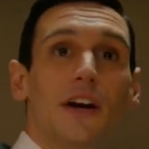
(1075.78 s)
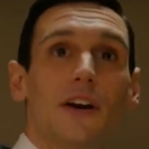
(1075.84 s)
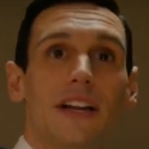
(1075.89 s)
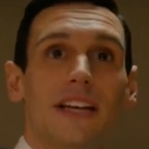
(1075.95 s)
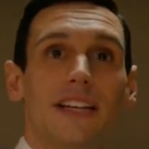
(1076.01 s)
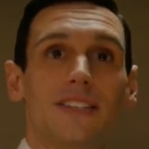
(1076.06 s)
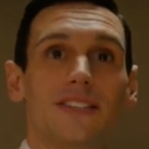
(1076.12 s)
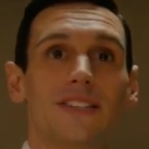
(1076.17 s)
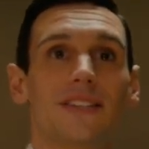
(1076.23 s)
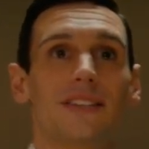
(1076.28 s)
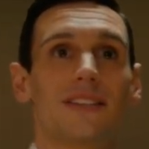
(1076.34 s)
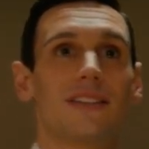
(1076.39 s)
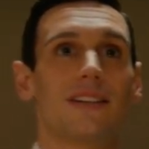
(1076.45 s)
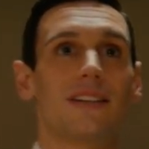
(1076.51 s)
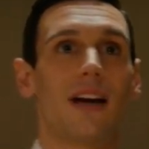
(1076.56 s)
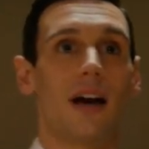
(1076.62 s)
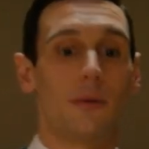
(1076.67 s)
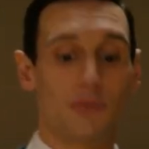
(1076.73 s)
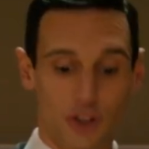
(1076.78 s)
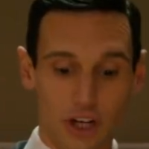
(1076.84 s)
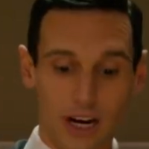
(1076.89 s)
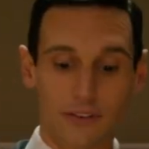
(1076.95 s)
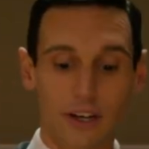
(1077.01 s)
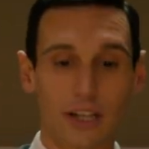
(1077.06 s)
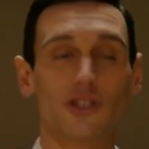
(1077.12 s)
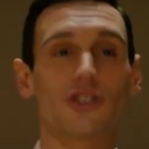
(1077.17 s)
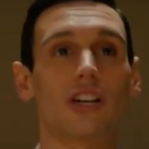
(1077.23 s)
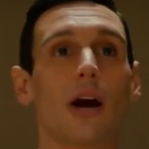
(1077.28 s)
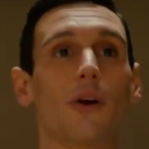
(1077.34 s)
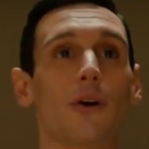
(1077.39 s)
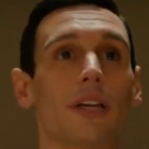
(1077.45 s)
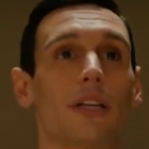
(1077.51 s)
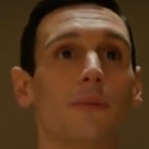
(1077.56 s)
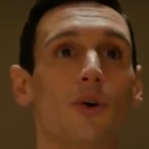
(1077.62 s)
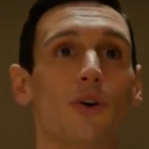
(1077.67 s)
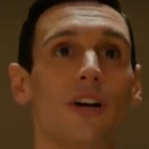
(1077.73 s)
there it is. I'm shaving and showering
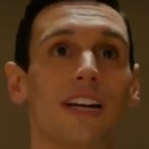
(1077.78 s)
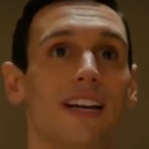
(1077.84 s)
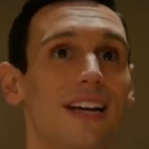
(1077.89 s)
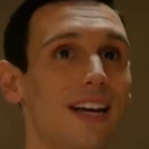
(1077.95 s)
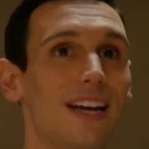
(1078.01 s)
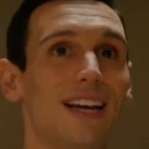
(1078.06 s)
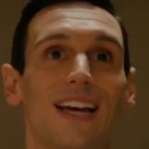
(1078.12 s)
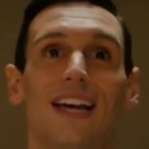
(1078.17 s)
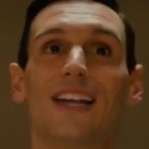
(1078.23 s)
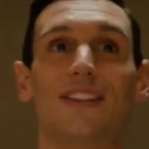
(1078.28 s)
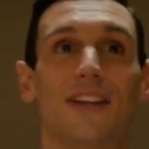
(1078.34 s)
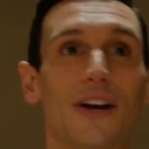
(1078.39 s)
in the morning,